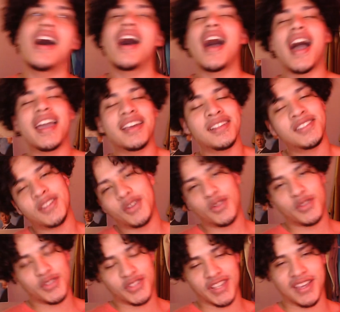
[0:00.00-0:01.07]
I consider
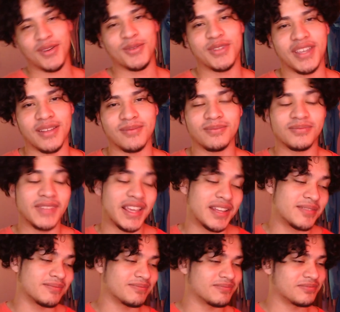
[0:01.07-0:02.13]
this channel dead,
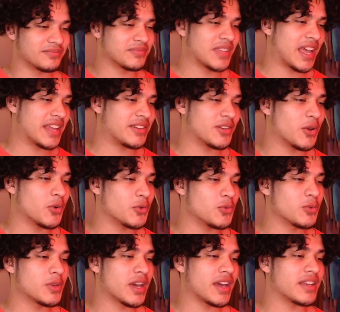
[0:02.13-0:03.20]
and I know you
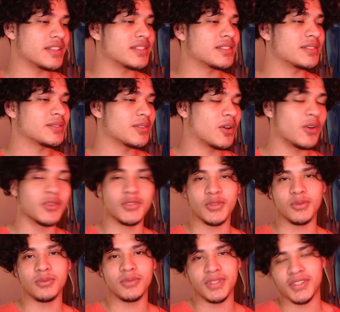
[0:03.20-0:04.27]
guys
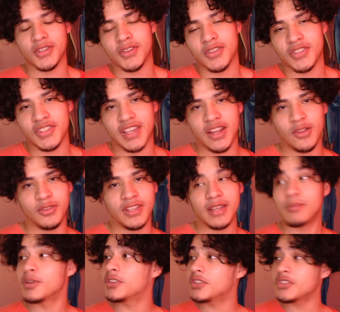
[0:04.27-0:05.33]
also consider this channel dead,
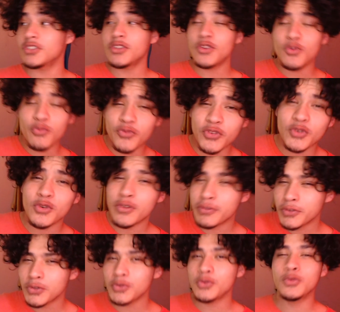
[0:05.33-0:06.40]
but there's a little few of
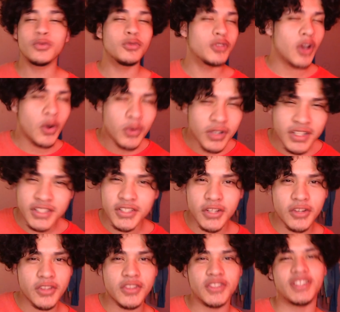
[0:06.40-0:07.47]
you who don't
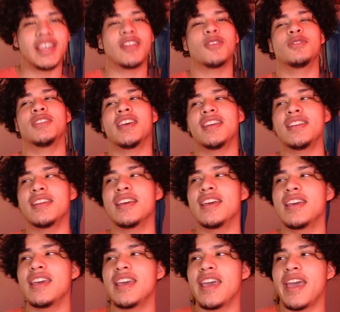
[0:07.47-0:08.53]
consider this channel dead,
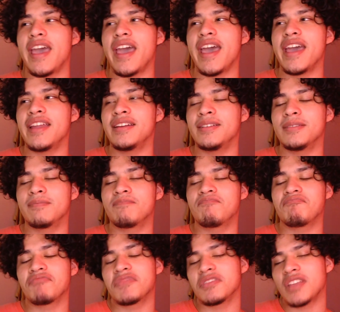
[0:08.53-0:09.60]
and
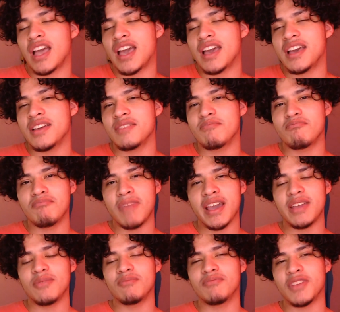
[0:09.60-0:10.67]
I
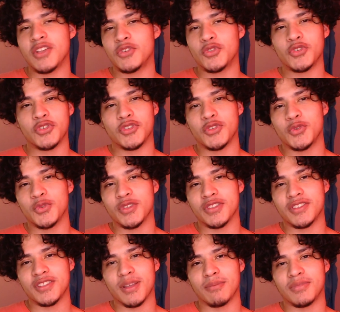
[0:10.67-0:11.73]
might interest you in
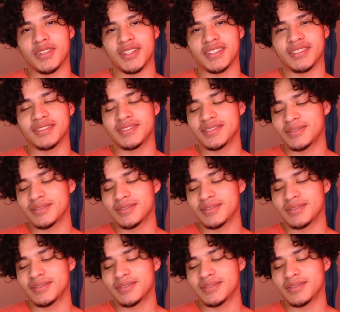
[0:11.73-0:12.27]
something.